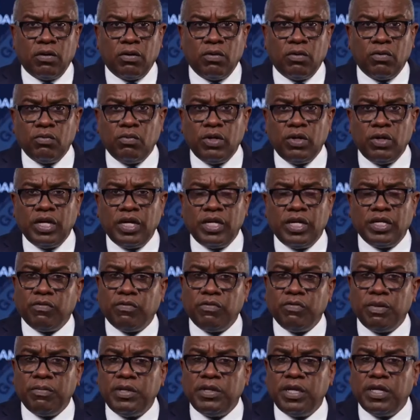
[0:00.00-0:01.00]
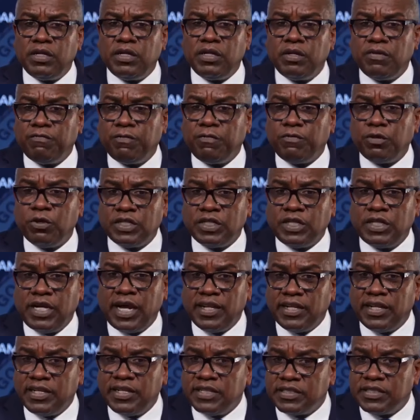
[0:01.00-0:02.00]
In the Caribbean, the Virgin
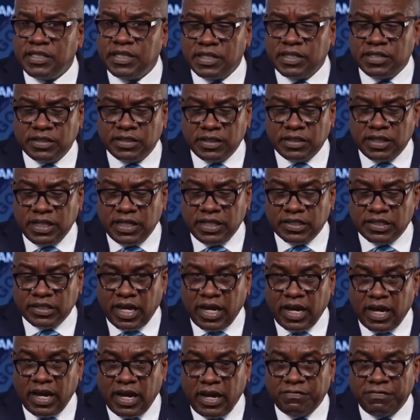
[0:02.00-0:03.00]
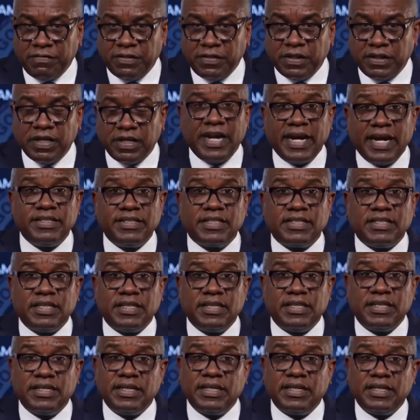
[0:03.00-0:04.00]
Islands is often
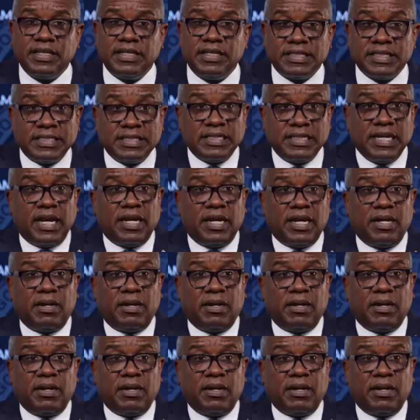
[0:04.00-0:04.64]
isolated. It's not a part